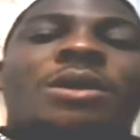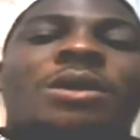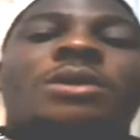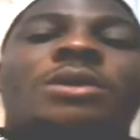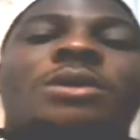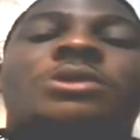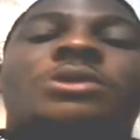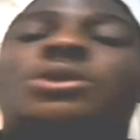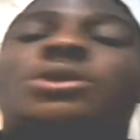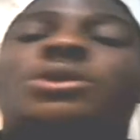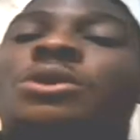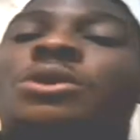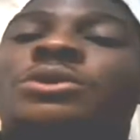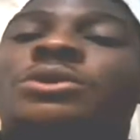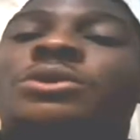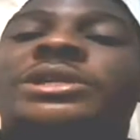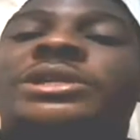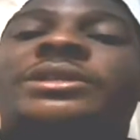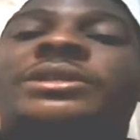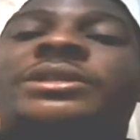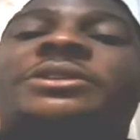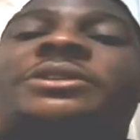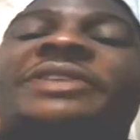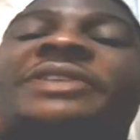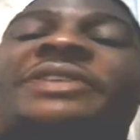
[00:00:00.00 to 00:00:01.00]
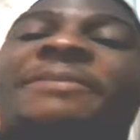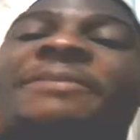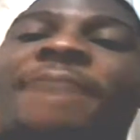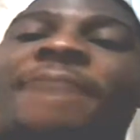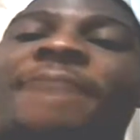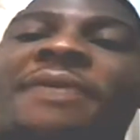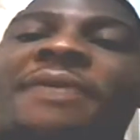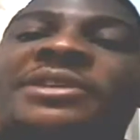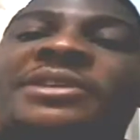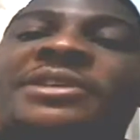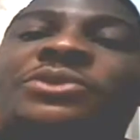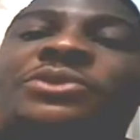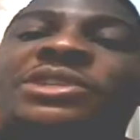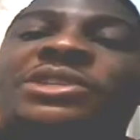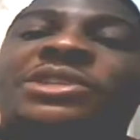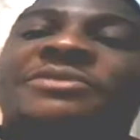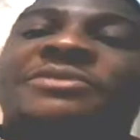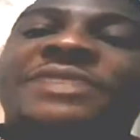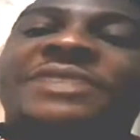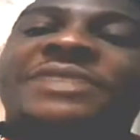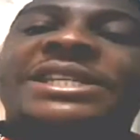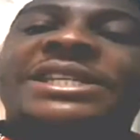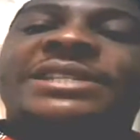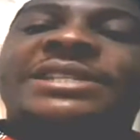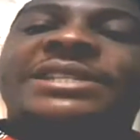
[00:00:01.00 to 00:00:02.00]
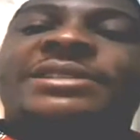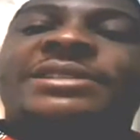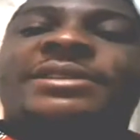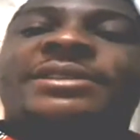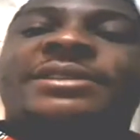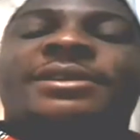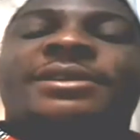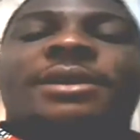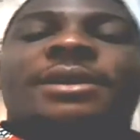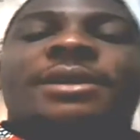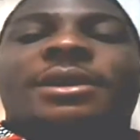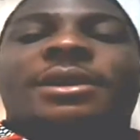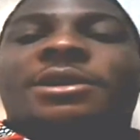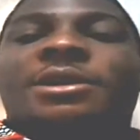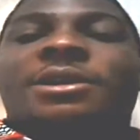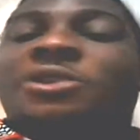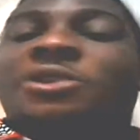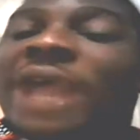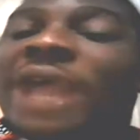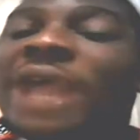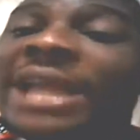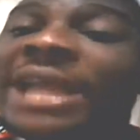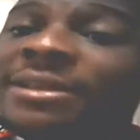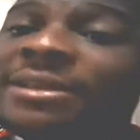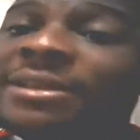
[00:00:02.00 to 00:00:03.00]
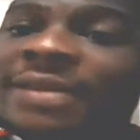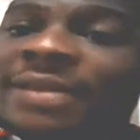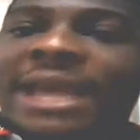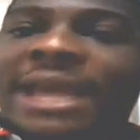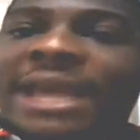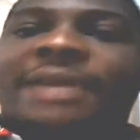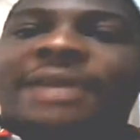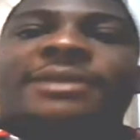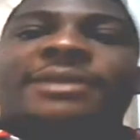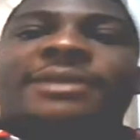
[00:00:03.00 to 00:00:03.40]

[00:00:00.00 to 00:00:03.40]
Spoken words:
So the date of the marriage was fixed right there,